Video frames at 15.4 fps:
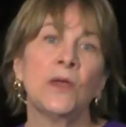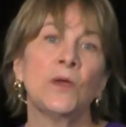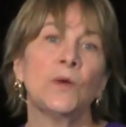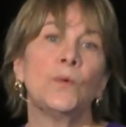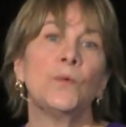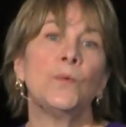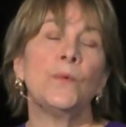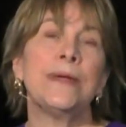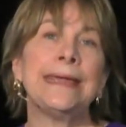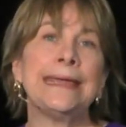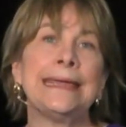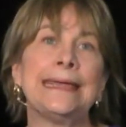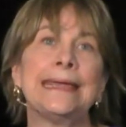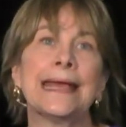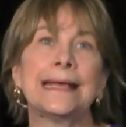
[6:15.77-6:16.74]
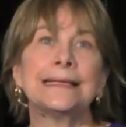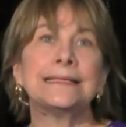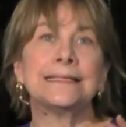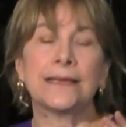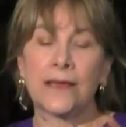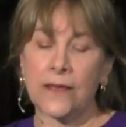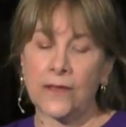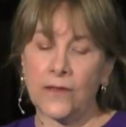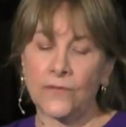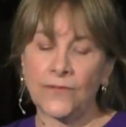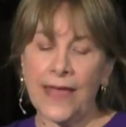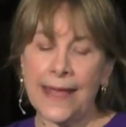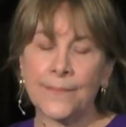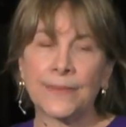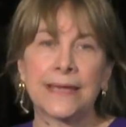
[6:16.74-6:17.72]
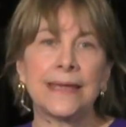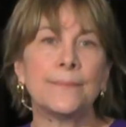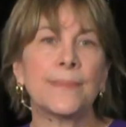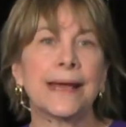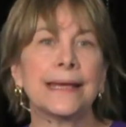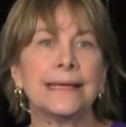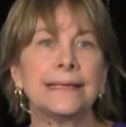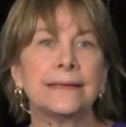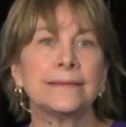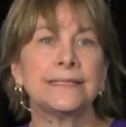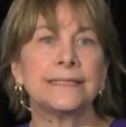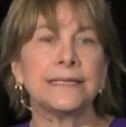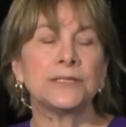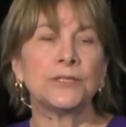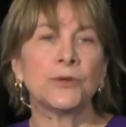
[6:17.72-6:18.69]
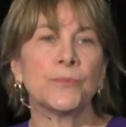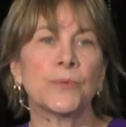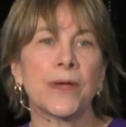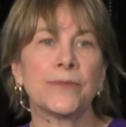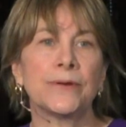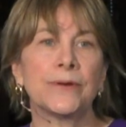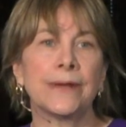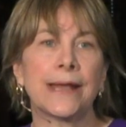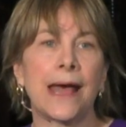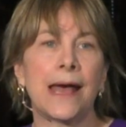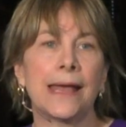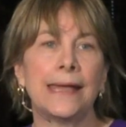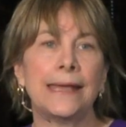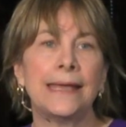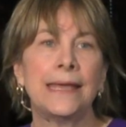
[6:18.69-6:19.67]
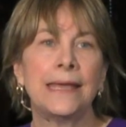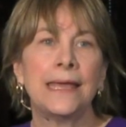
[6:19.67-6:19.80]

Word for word: we as a family, my sister, brother, and I,